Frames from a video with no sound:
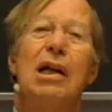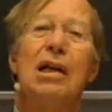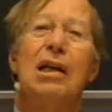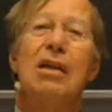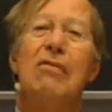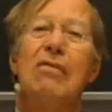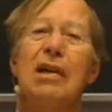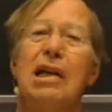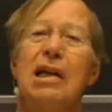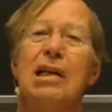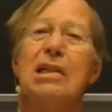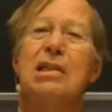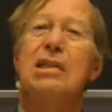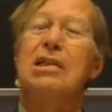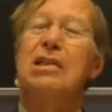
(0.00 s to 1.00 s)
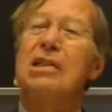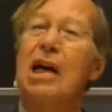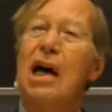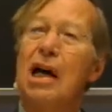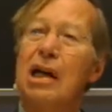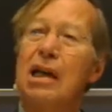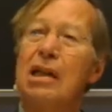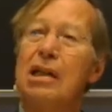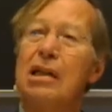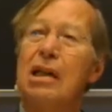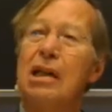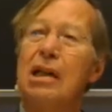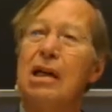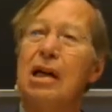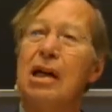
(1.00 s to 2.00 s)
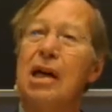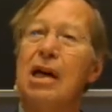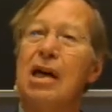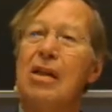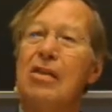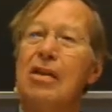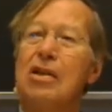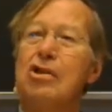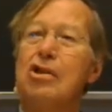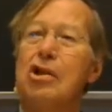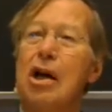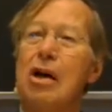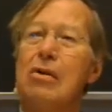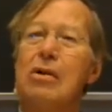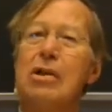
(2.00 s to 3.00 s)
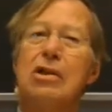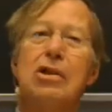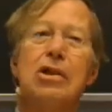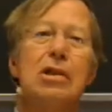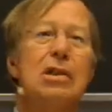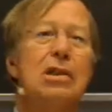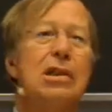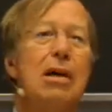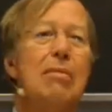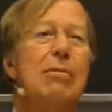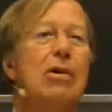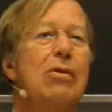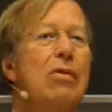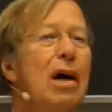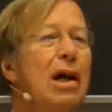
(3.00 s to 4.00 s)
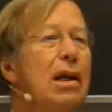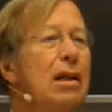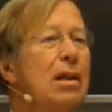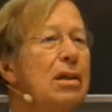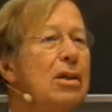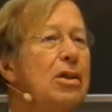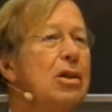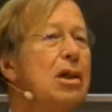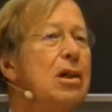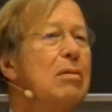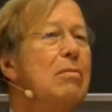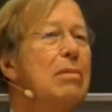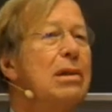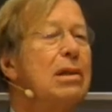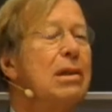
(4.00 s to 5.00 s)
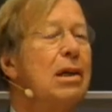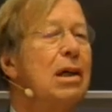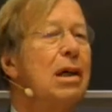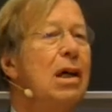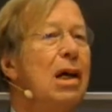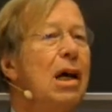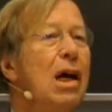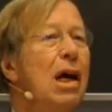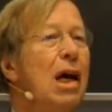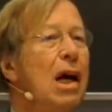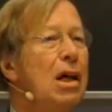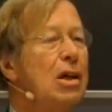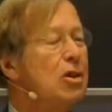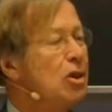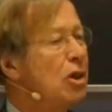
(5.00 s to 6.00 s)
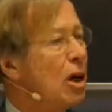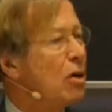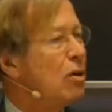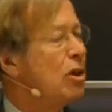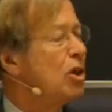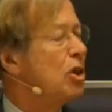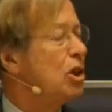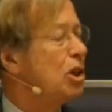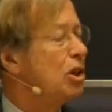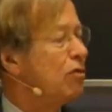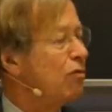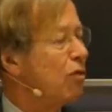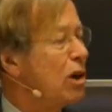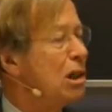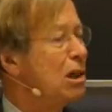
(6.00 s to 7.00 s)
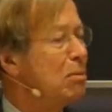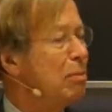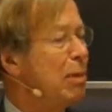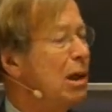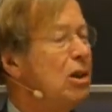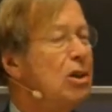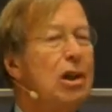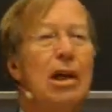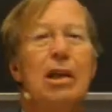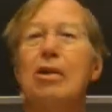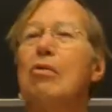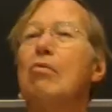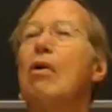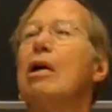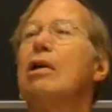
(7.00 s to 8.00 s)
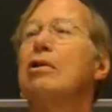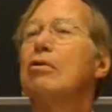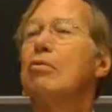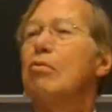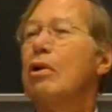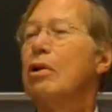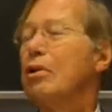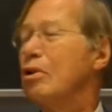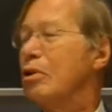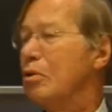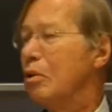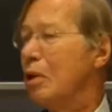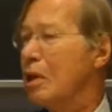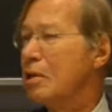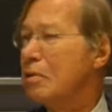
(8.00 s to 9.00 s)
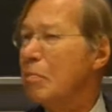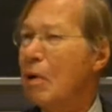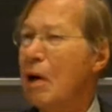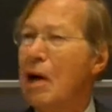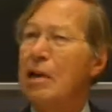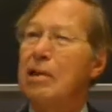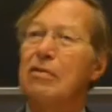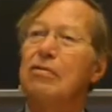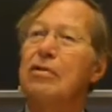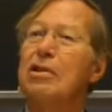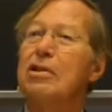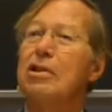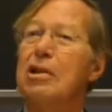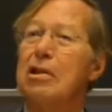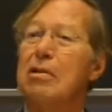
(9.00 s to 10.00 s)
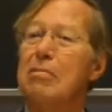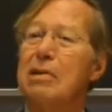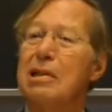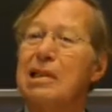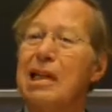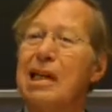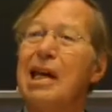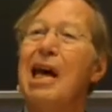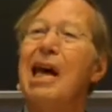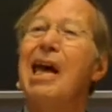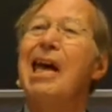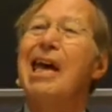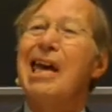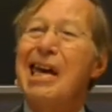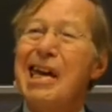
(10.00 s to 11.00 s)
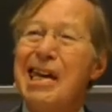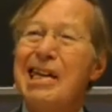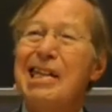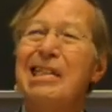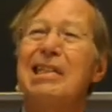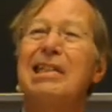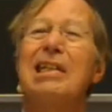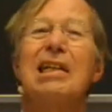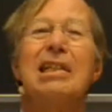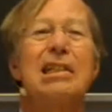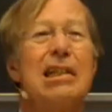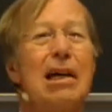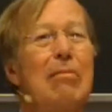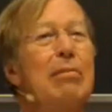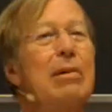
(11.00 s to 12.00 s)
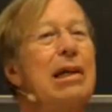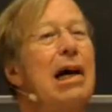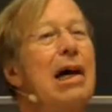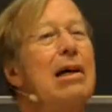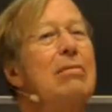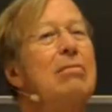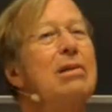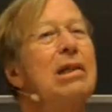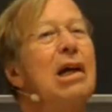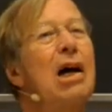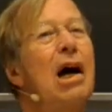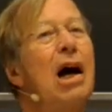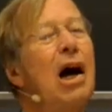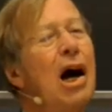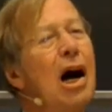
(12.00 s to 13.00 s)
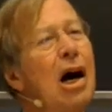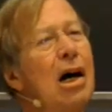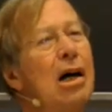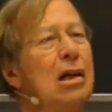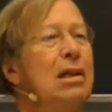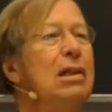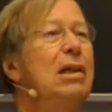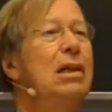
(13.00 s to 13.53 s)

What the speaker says: Living in a society that cherishes democratic legitimacy and cherishes free speech and the right to ridicule as part of legitimacy is sometimes hard.